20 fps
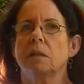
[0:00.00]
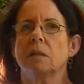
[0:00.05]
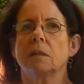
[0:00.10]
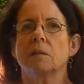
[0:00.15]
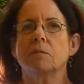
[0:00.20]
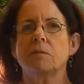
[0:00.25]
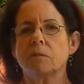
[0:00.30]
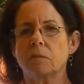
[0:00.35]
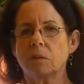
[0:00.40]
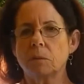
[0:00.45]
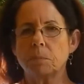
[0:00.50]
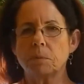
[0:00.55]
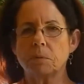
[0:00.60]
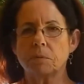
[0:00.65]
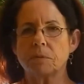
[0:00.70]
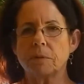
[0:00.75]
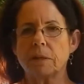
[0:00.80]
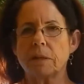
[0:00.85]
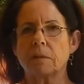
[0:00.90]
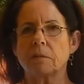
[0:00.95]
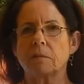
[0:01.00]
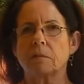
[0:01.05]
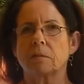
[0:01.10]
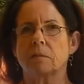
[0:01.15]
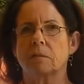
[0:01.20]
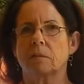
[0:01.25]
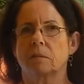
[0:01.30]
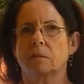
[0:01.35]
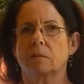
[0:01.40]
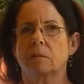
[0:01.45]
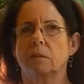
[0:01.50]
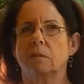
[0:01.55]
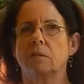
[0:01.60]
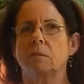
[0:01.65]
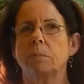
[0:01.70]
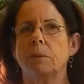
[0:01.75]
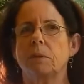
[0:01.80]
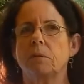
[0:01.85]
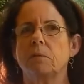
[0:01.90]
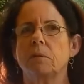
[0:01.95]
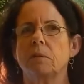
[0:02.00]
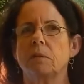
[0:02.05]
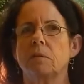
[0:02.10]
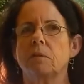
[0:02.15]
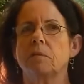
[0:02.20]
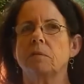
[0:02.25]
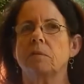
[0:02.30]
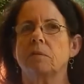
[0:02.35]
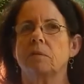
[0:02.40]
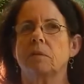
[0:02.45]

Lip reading: a very profound experience